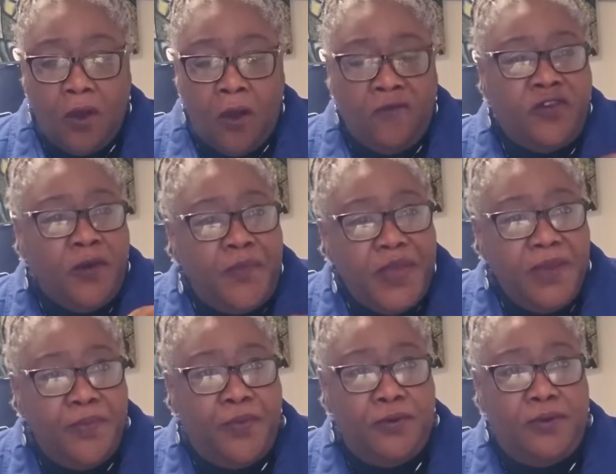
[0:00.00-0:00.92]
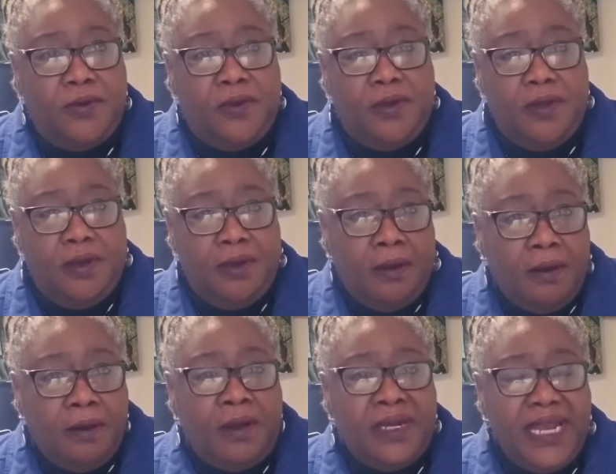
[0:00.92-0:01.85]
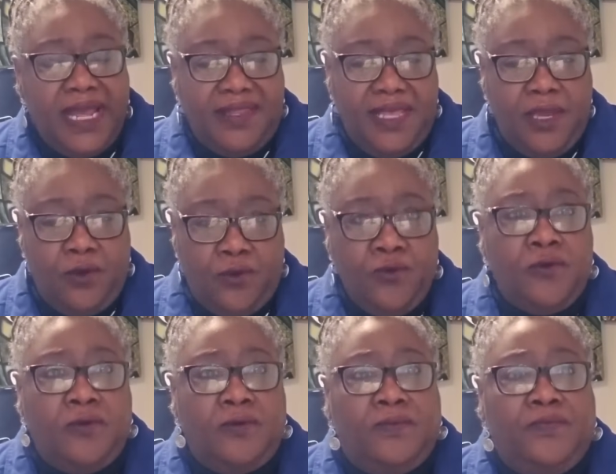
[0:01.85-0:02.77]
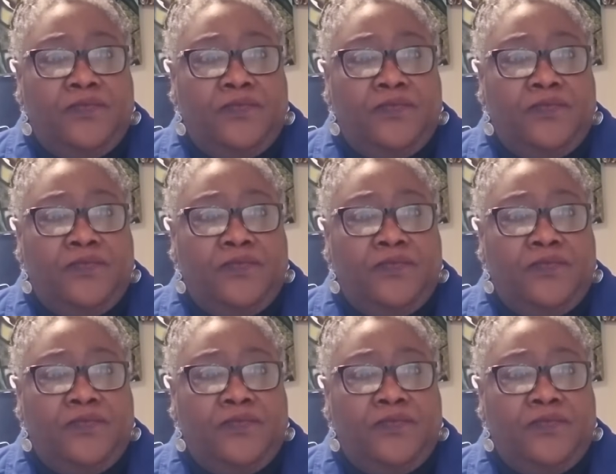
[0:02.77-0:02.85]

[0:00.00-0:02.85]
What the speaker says: of the people under their rule.